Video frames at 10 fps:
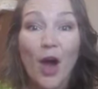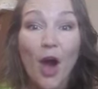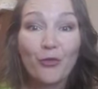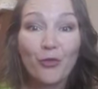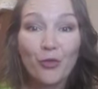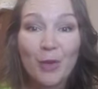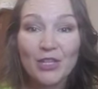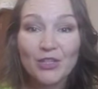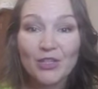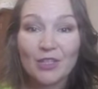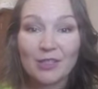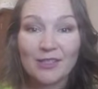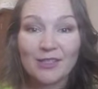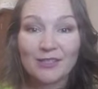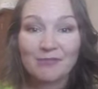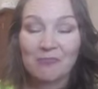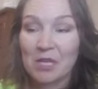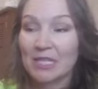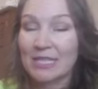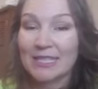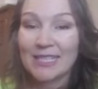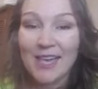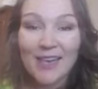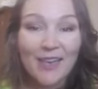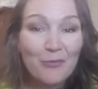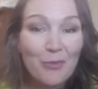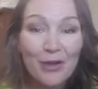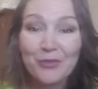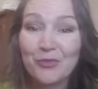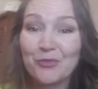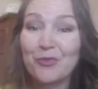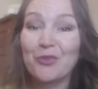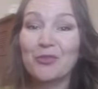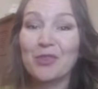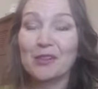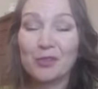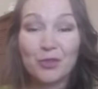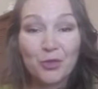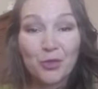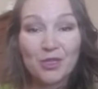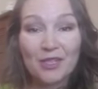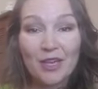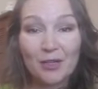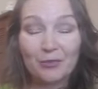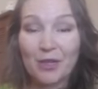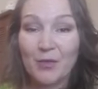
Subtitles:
Affirmations. Say a bunch of good things to yourself.